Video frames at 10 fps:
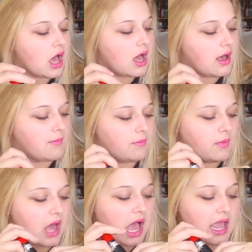I
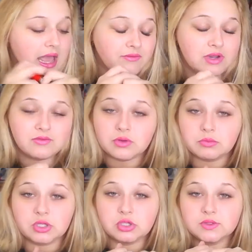haven't even
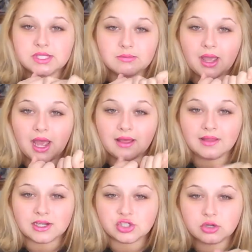been using my
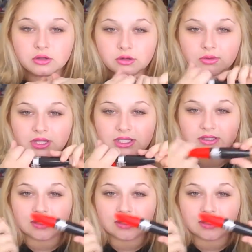eyelash curler with this.